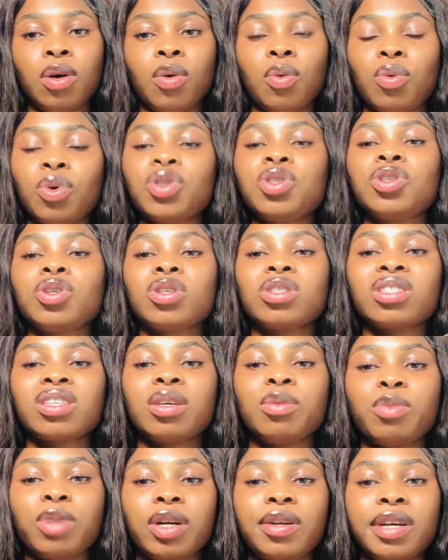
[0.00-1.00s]
Once your
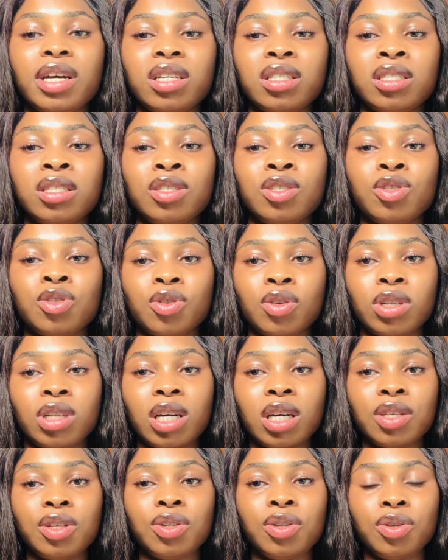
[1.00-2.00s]
skin barrier is destroyed
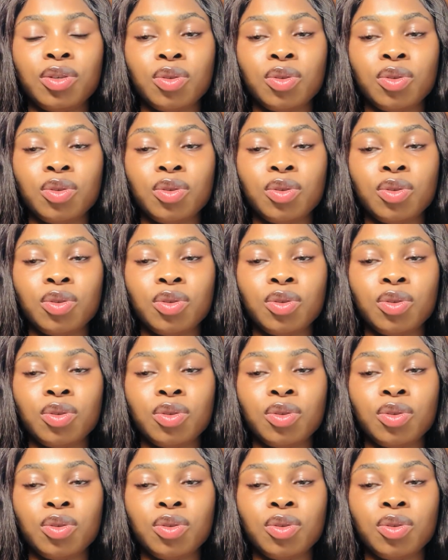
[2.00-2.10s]
and you